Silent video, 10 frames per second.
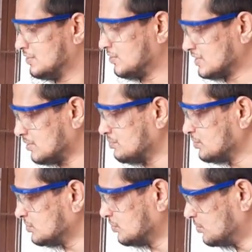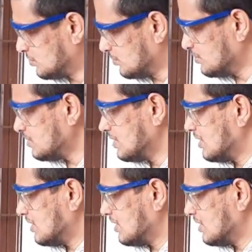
you're supposed to know